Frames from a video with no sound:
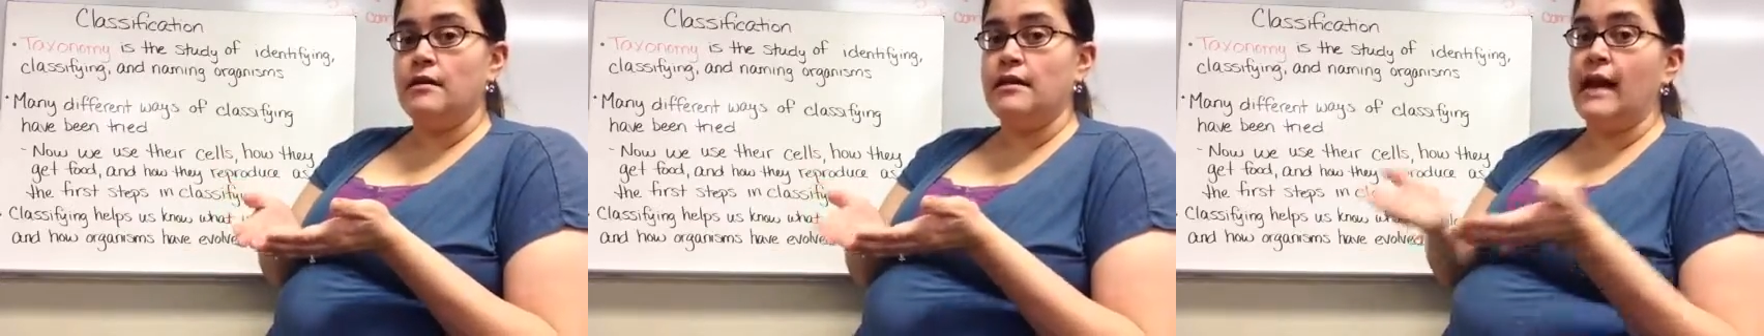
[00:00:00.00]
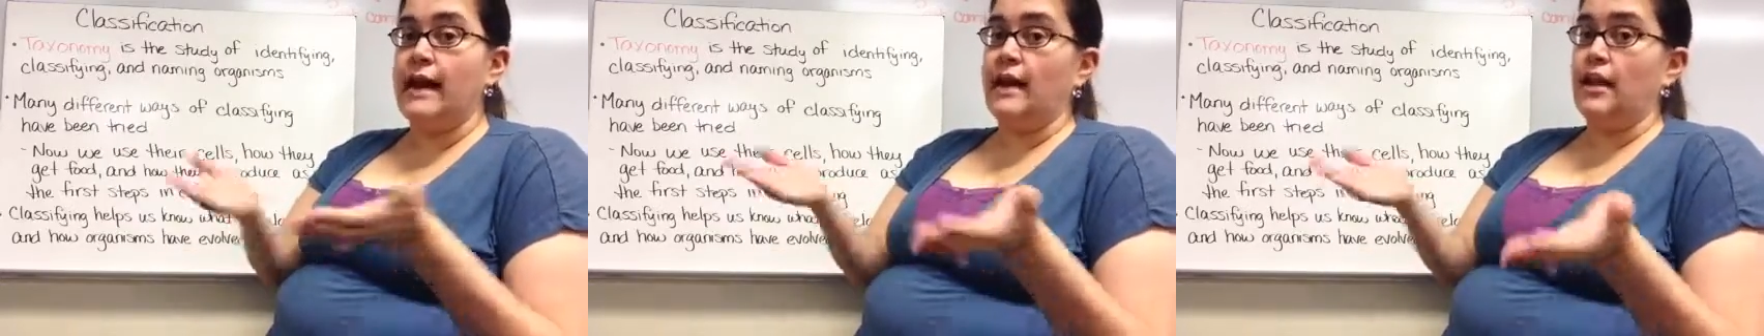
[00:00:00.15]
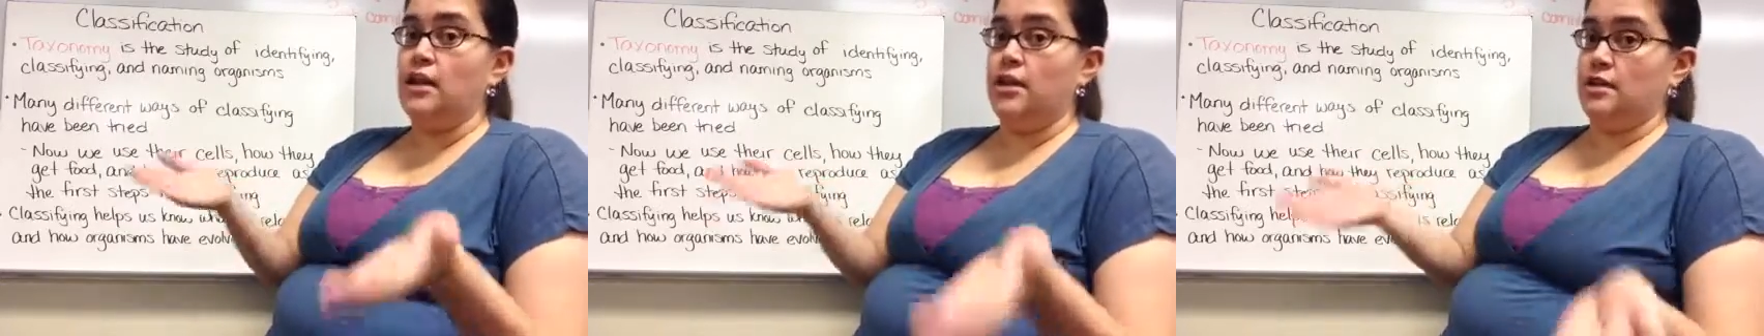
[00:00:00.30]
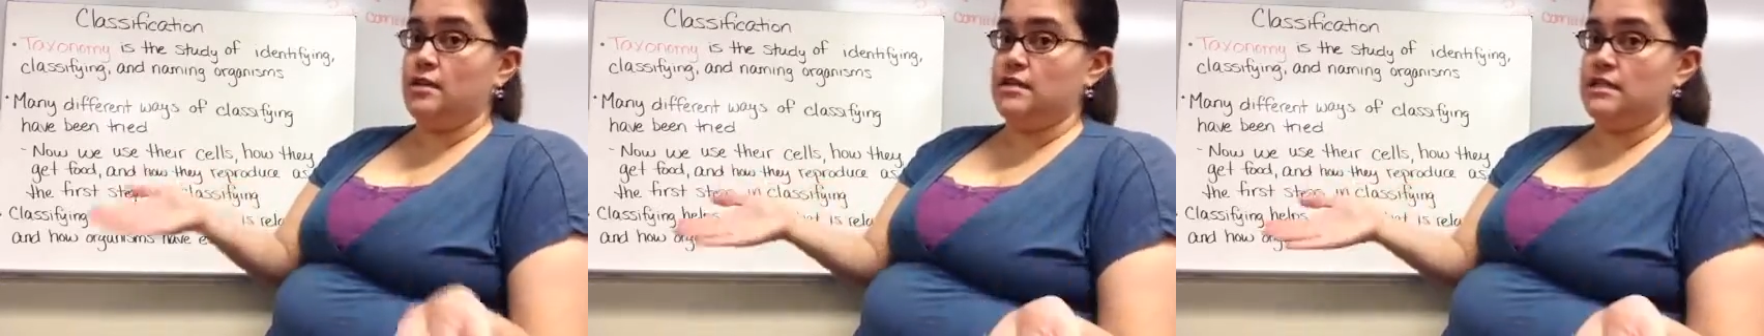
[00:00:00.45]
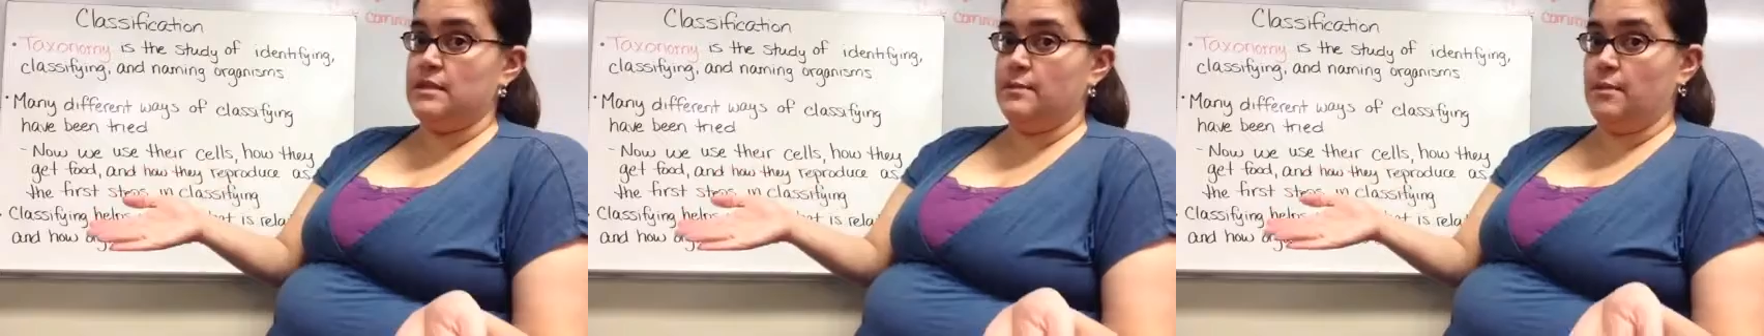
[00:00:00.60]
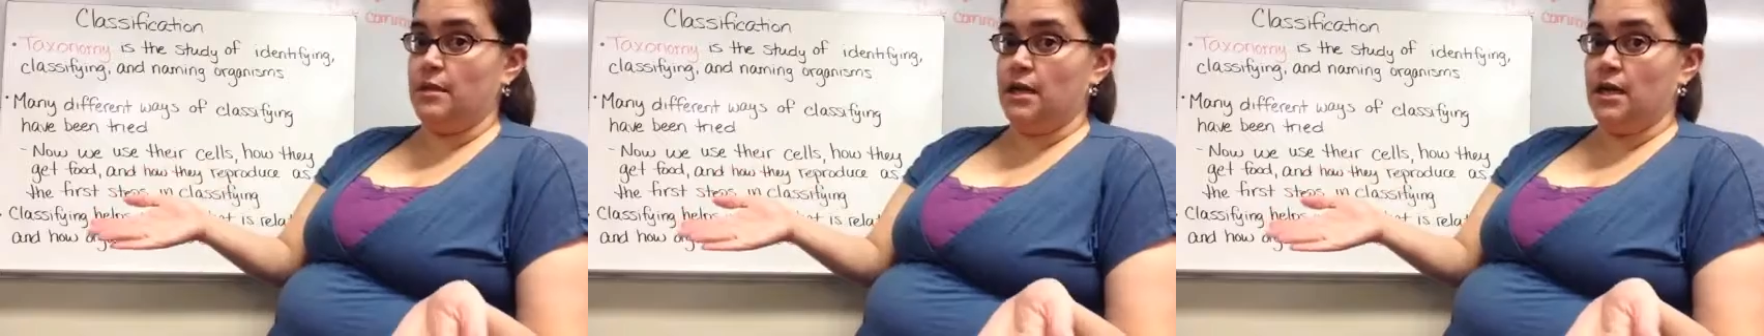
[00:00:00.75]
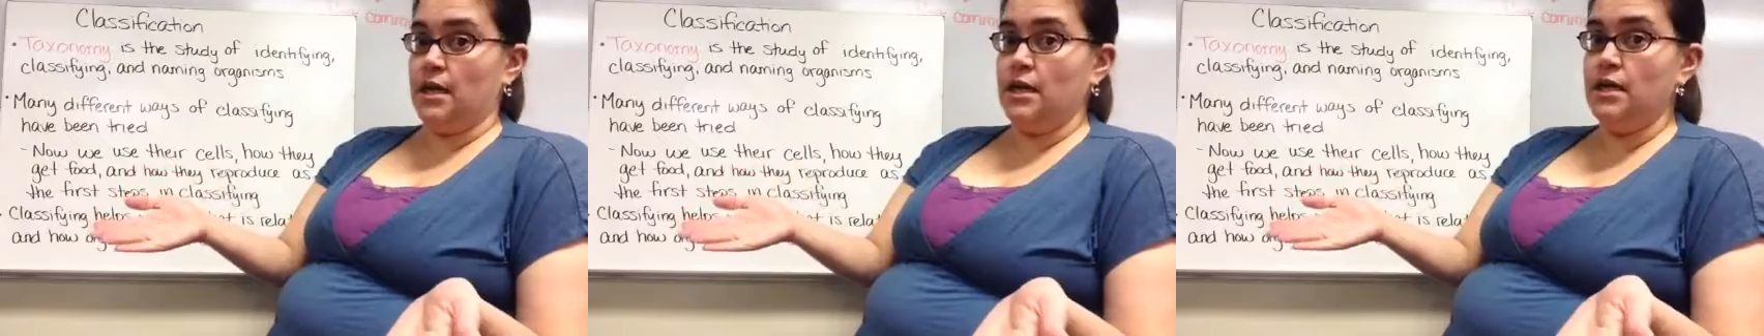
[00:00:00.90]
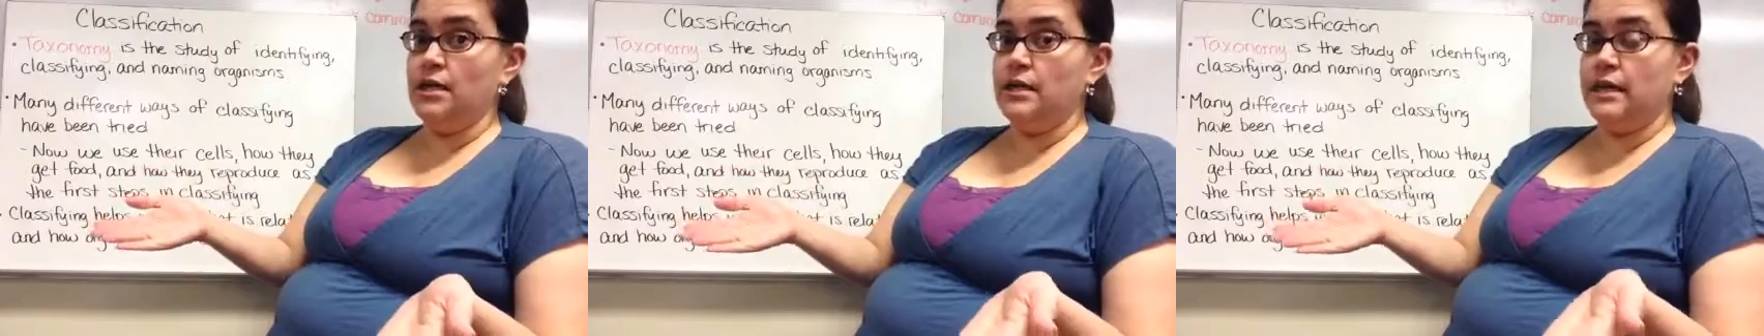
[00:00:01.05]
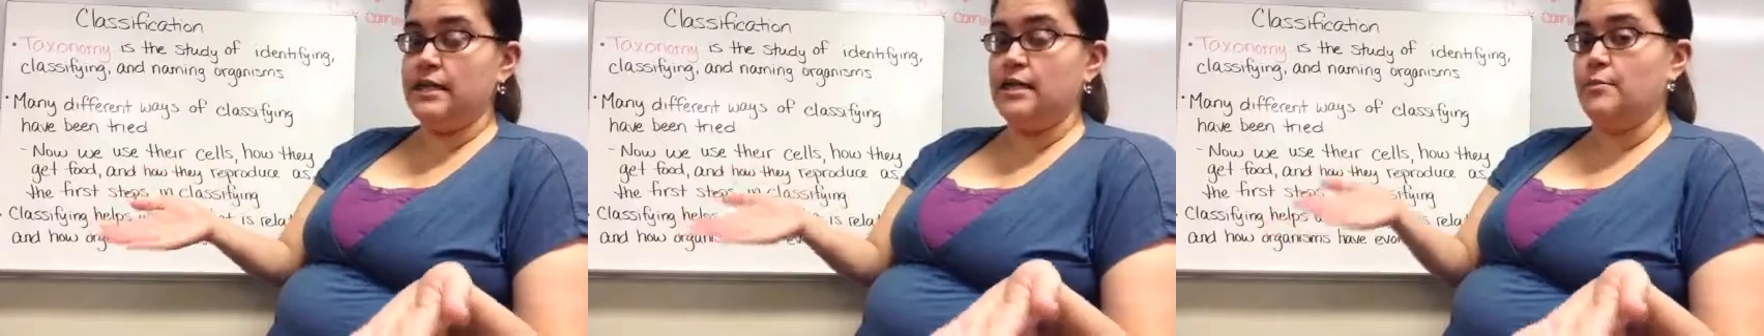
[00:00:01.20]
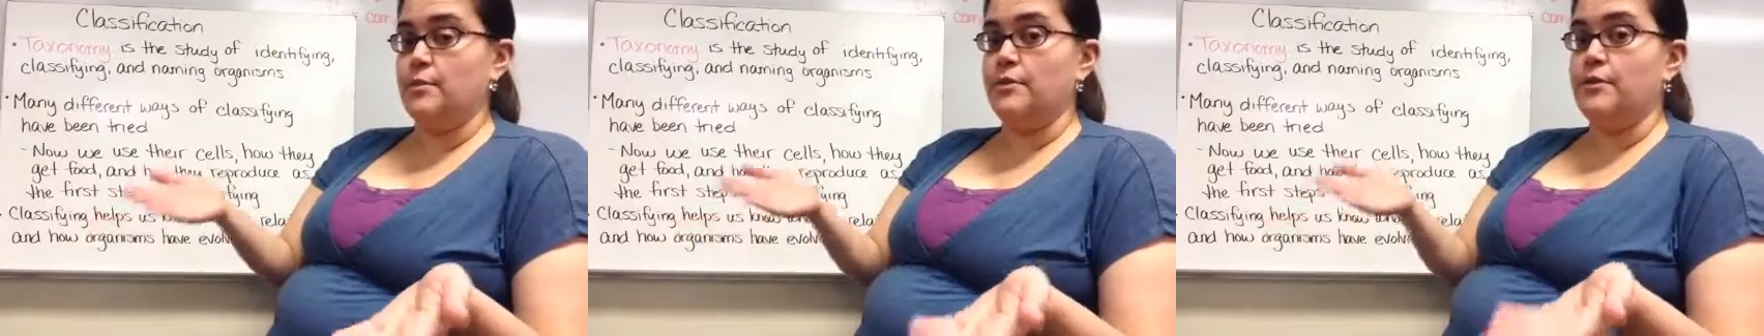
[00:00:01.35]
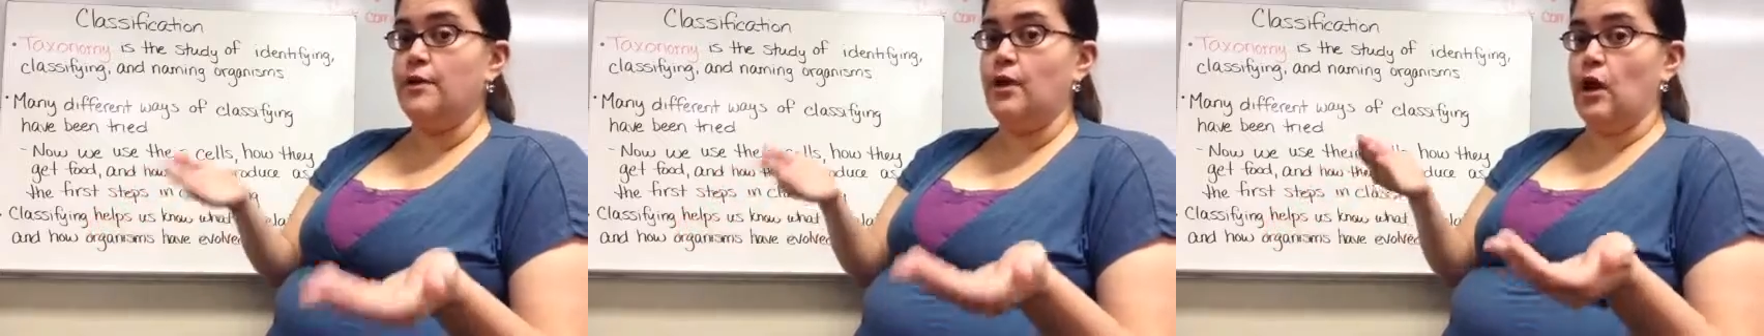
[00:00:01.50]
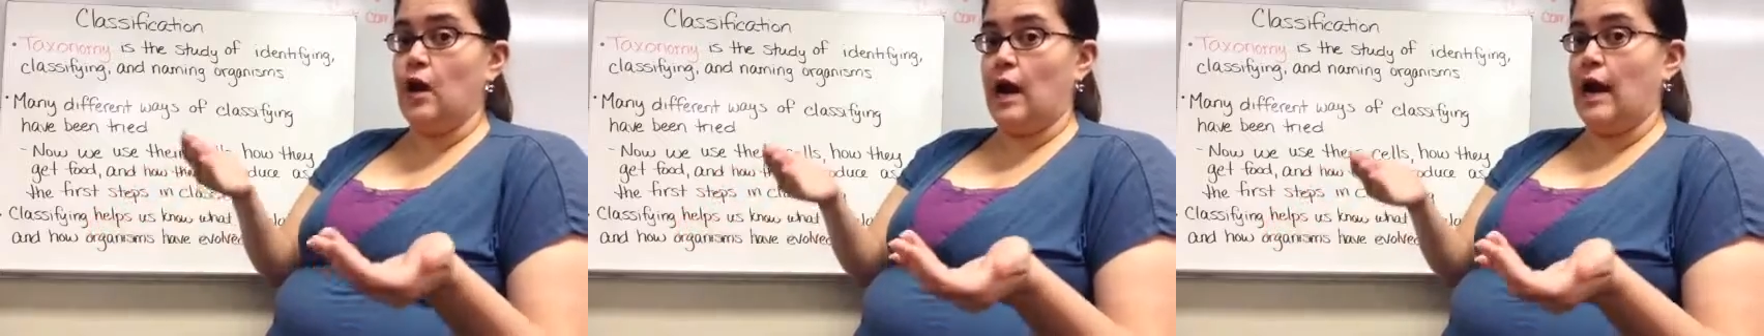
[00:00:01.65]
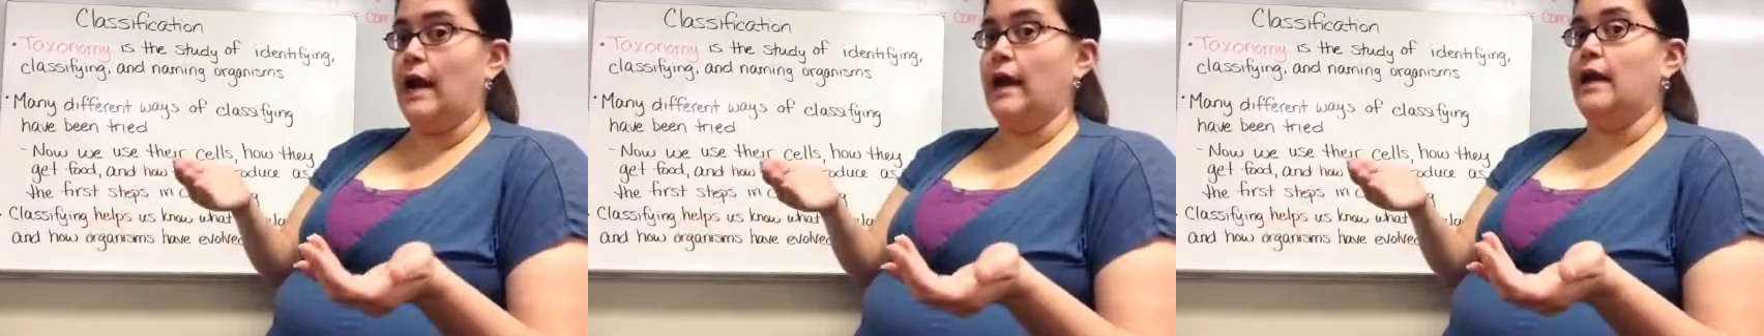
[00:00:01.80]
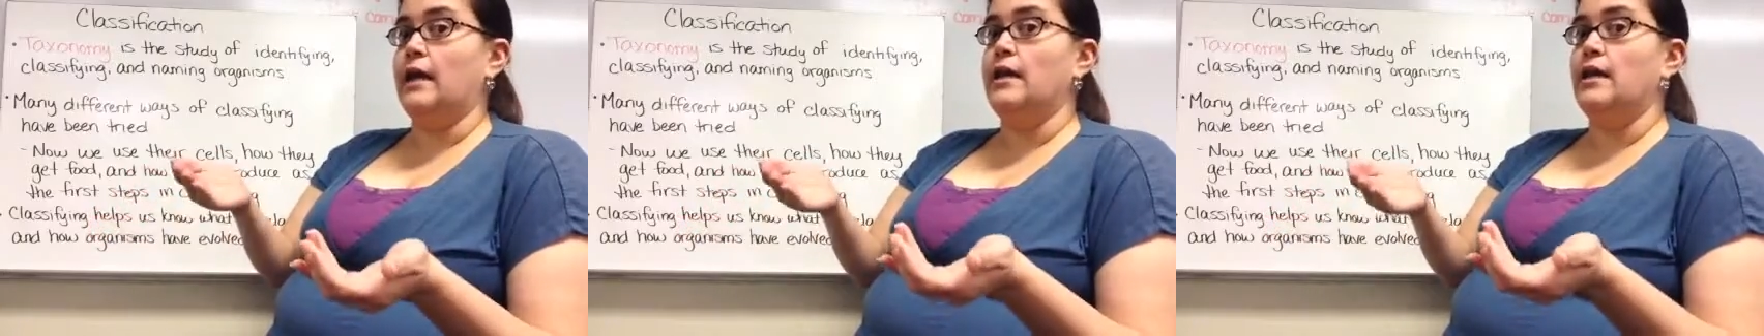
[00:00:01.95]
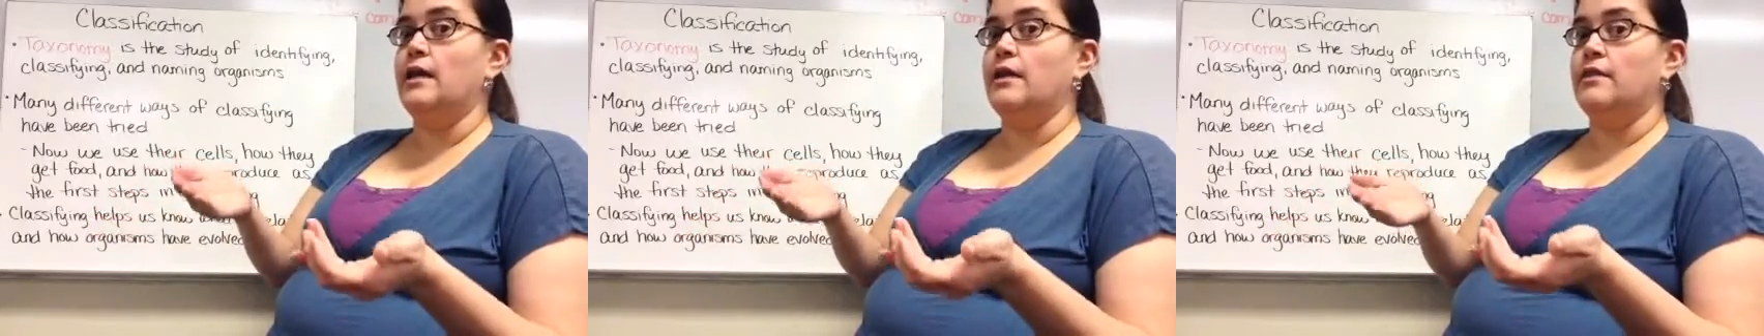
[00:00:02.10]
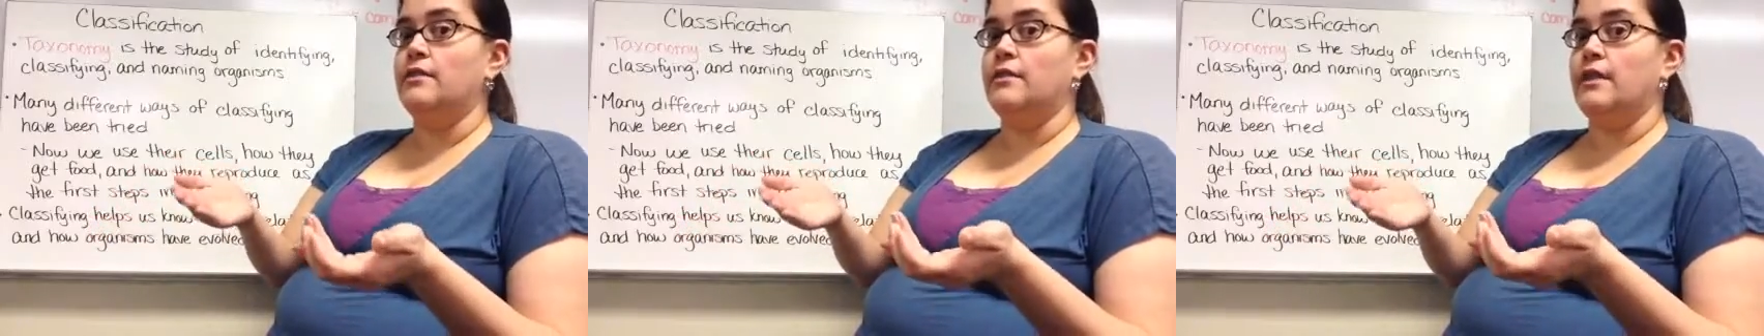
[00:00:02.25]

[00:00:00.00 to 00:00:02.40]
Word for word: kind of look similar. Like they're both gray.